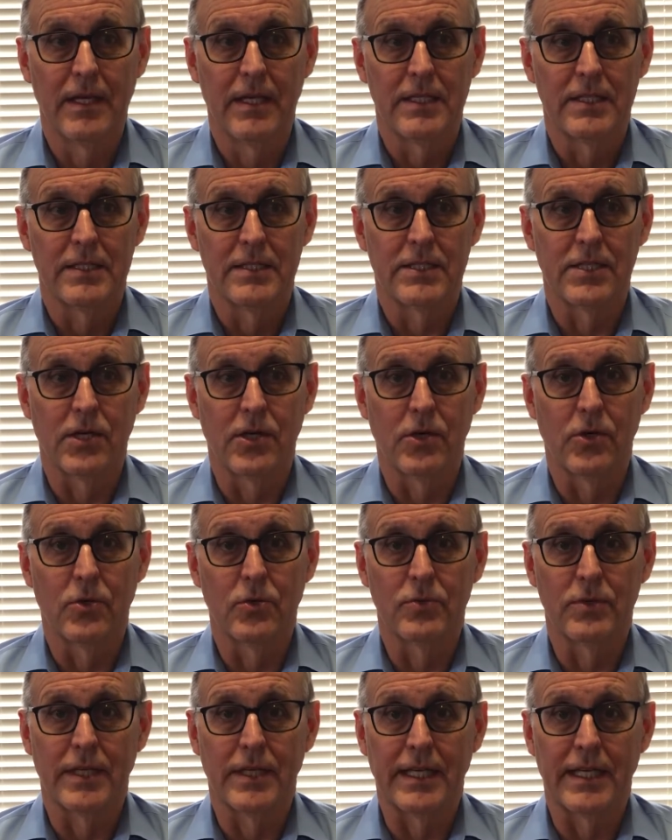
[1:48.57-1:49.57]

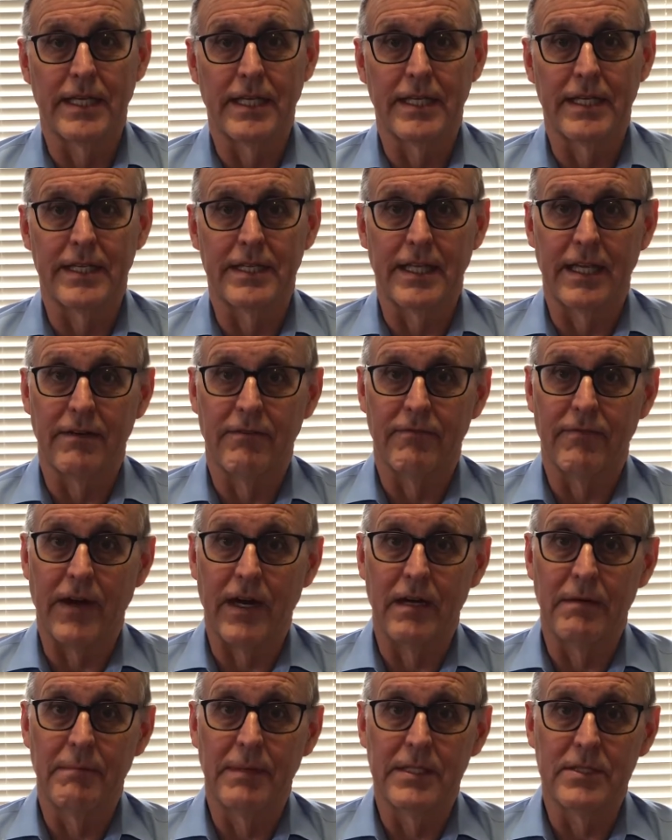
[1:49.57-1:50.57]
So the
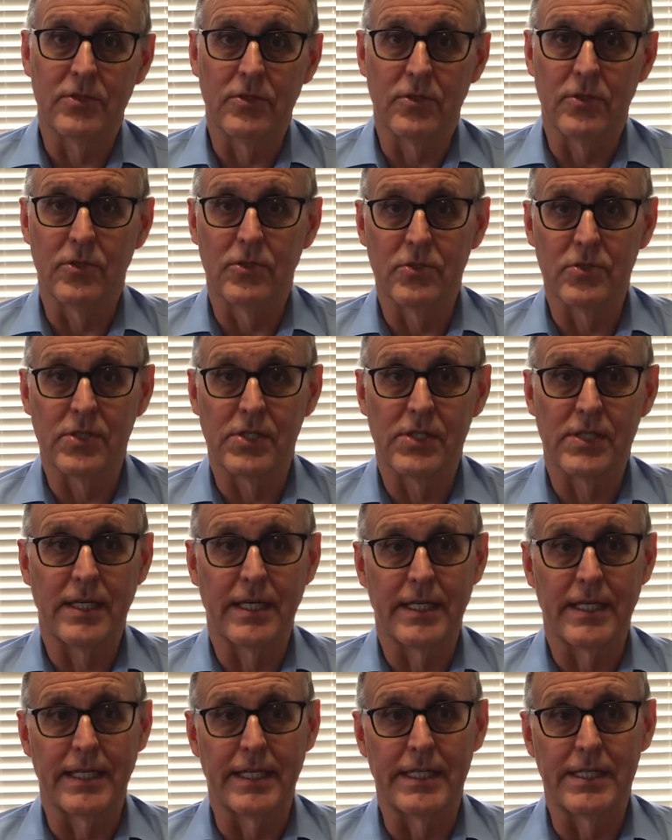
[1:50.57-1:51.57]
environmental
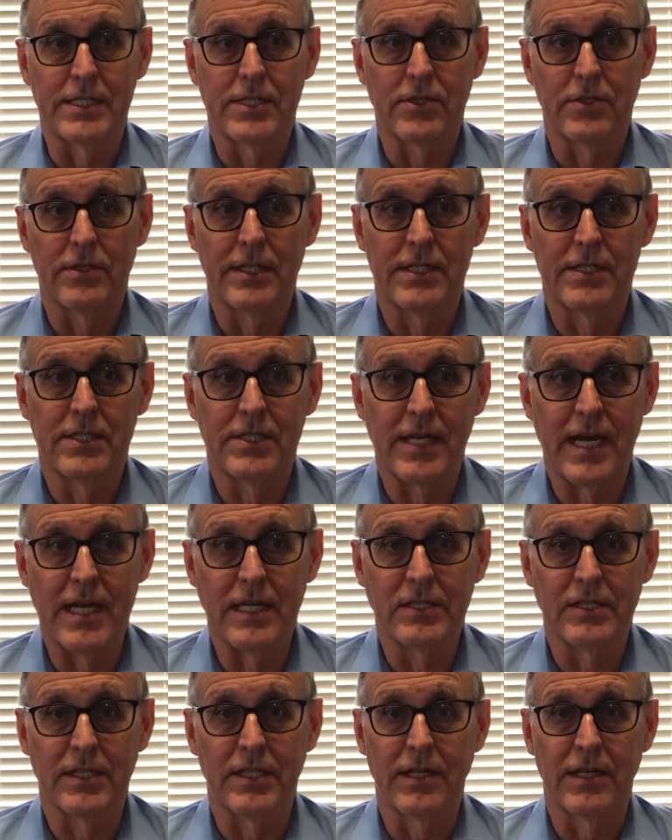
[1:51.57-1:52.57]
studies, so it's
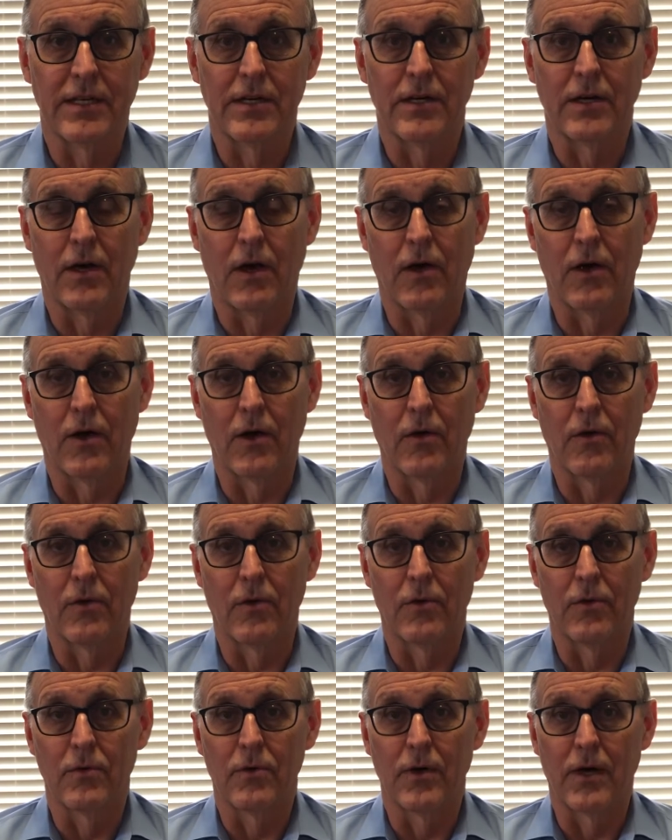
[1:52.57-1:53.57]
actually, there
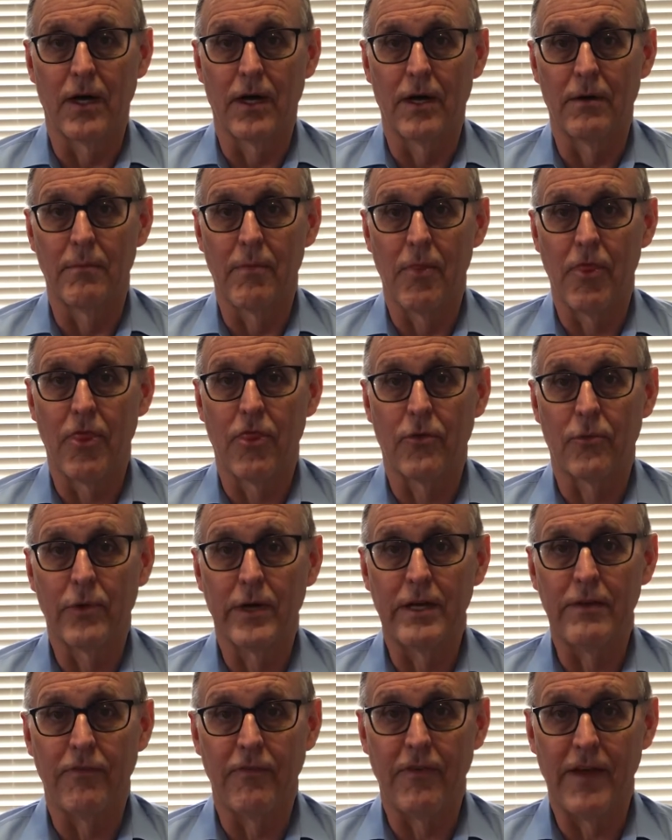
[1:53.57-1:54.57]
are
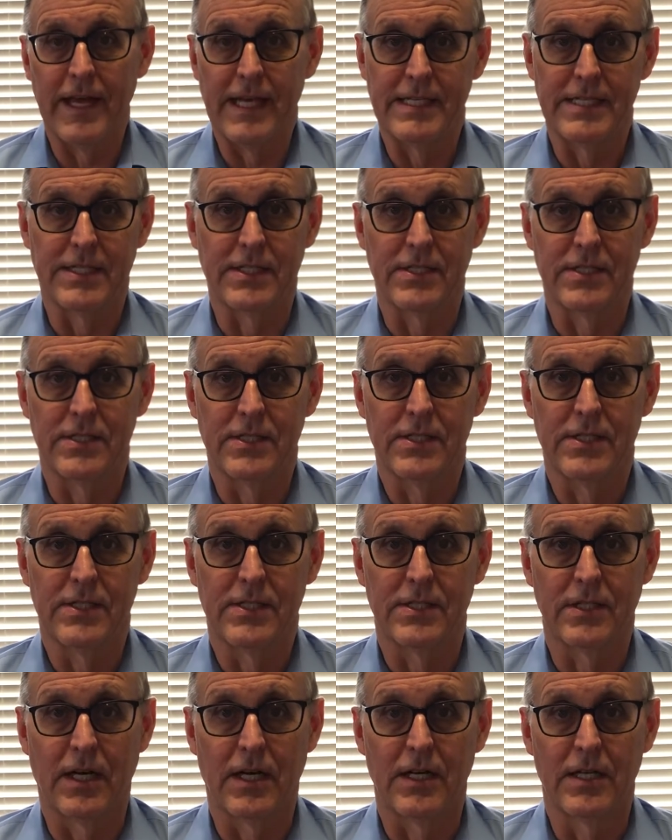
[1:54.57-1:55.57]
three phases
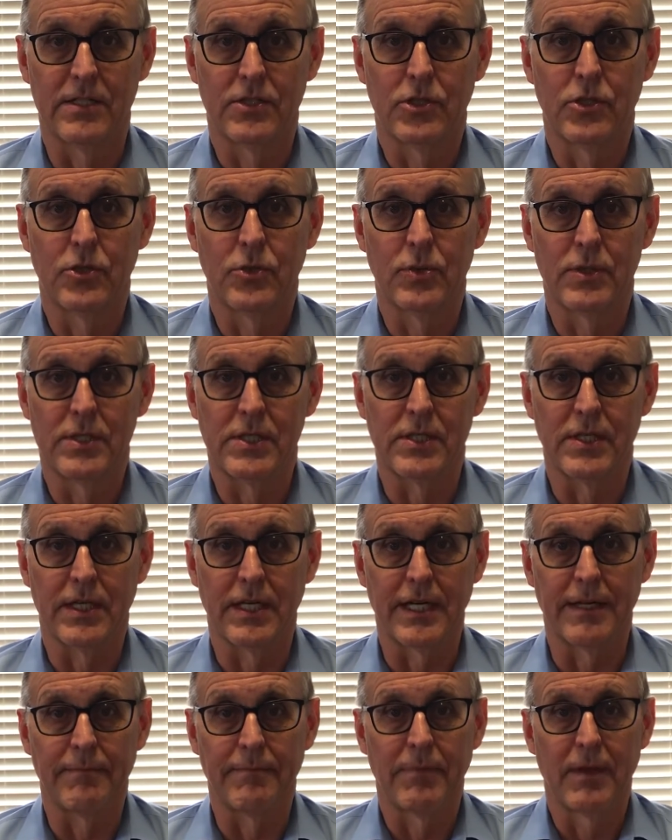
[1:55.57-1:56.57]
to a
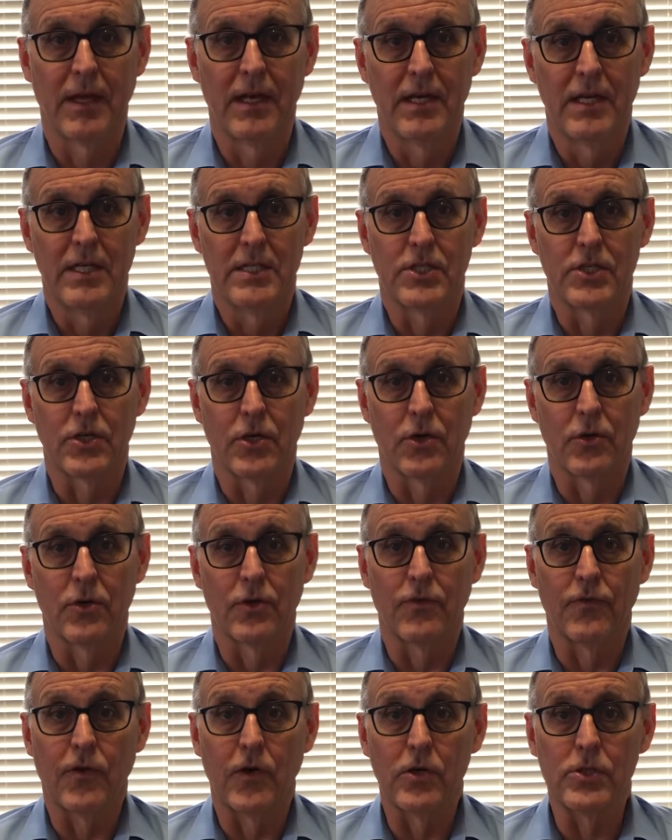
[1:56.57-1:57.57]
study. So the
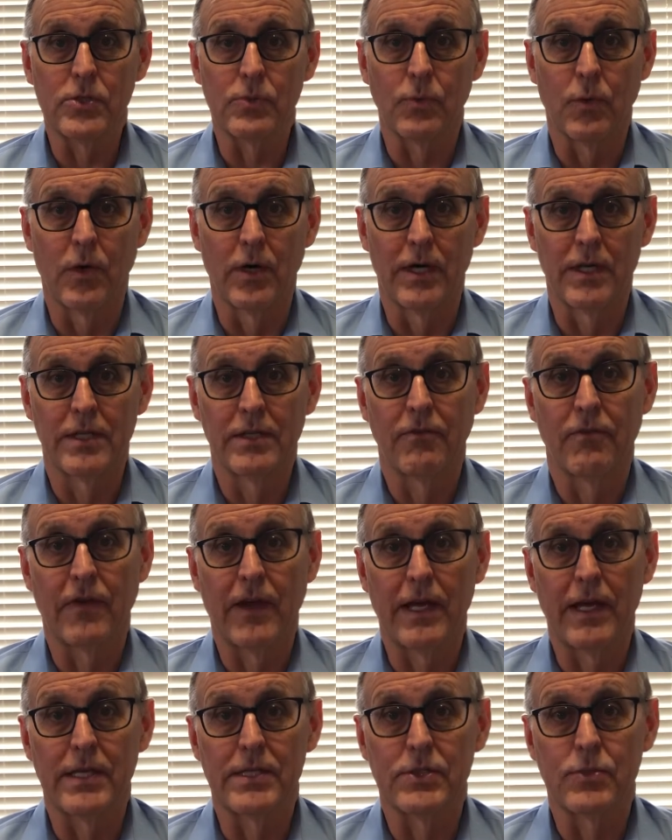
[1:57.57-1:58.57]
first one,
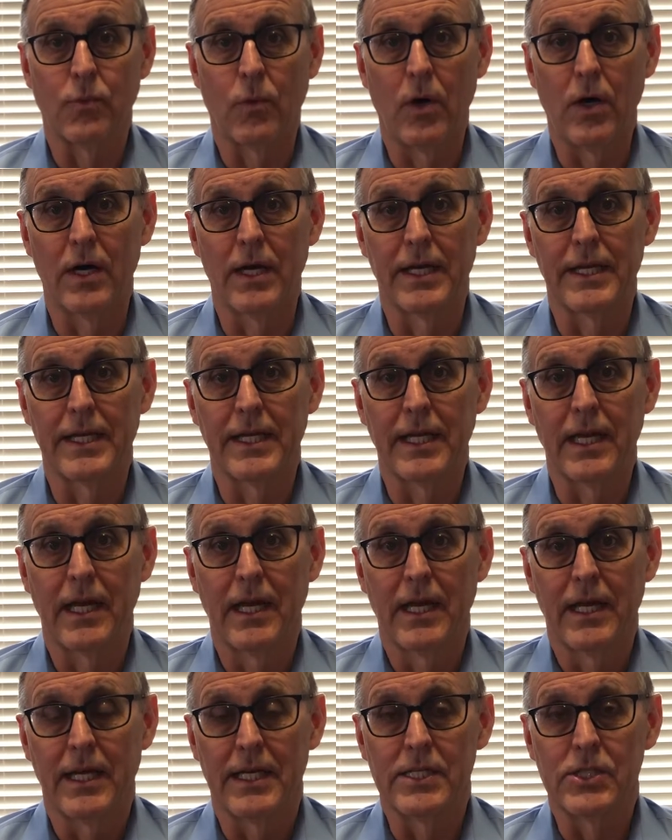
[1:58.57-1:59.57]
phase one,
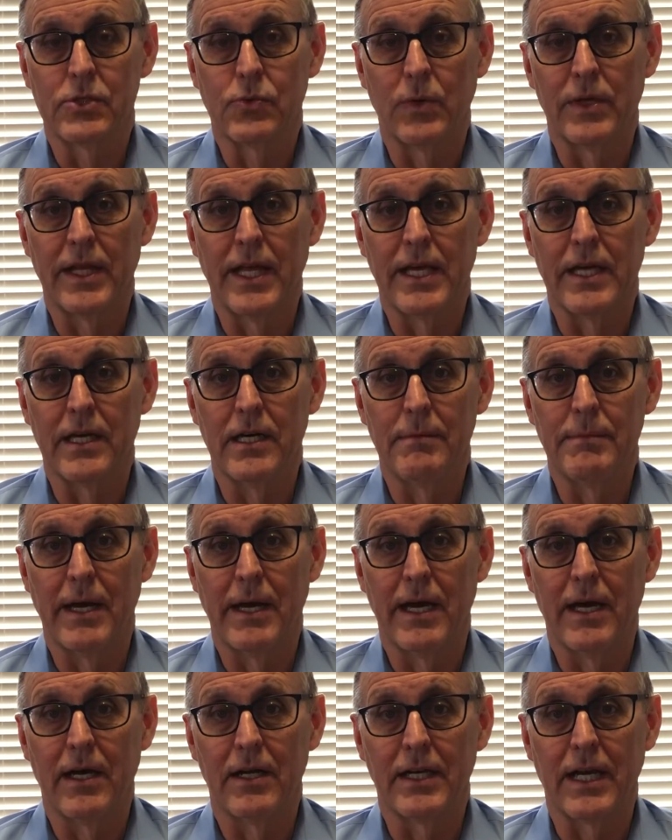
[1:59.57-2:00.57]
is when they come
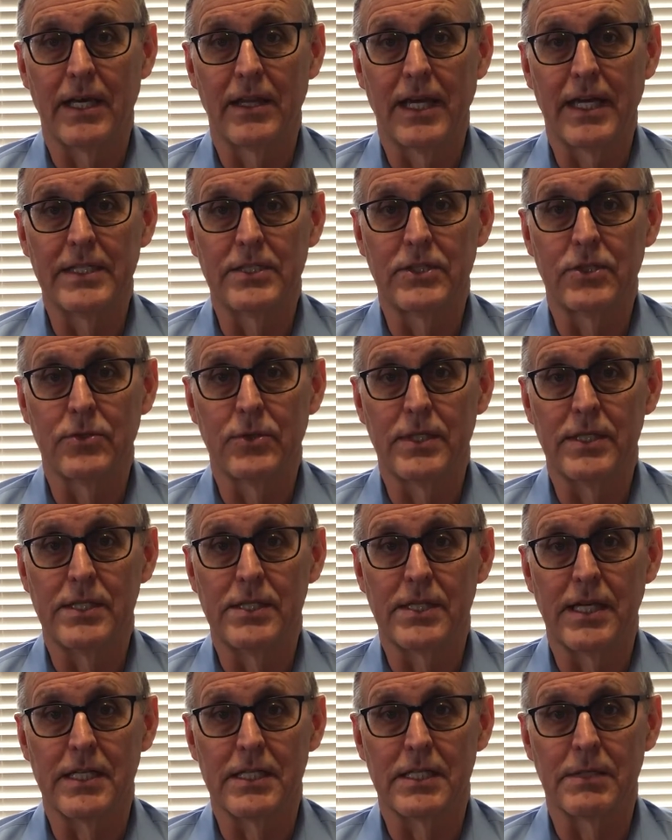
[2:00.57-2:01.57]
out and they do an
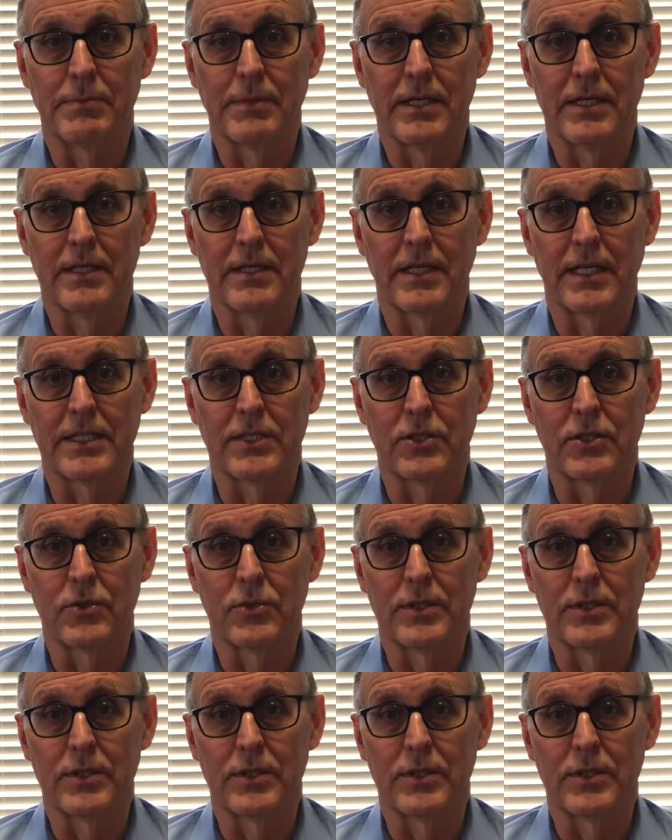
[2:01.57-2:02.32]
assessment, they do an